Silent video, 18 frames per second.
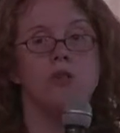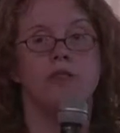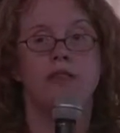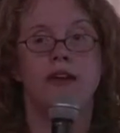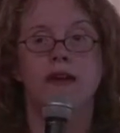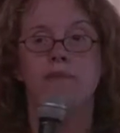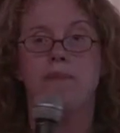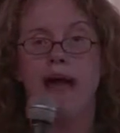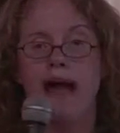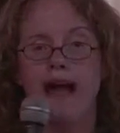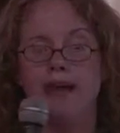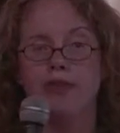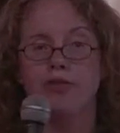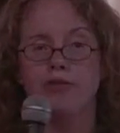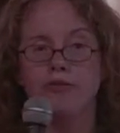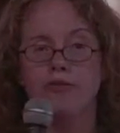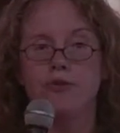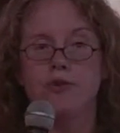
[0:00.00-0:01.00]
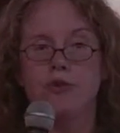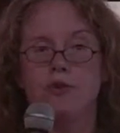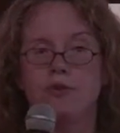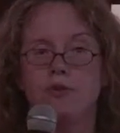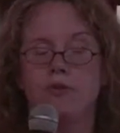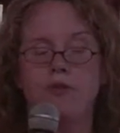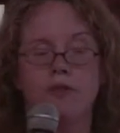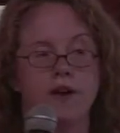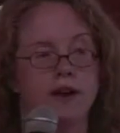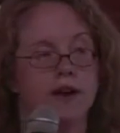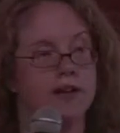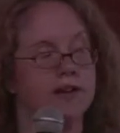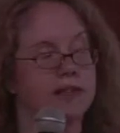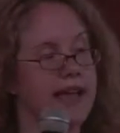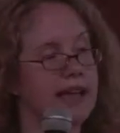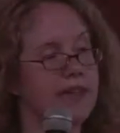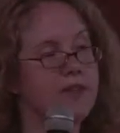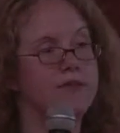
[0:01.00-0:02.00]
think back through the
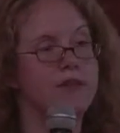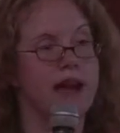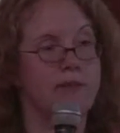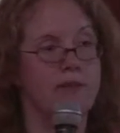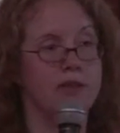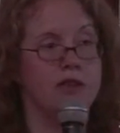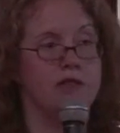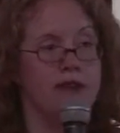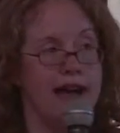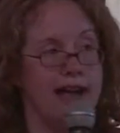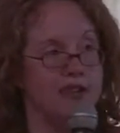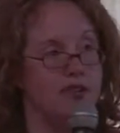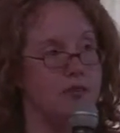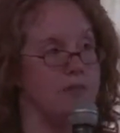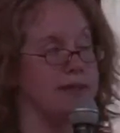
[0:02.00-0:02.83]
length of time that you've had your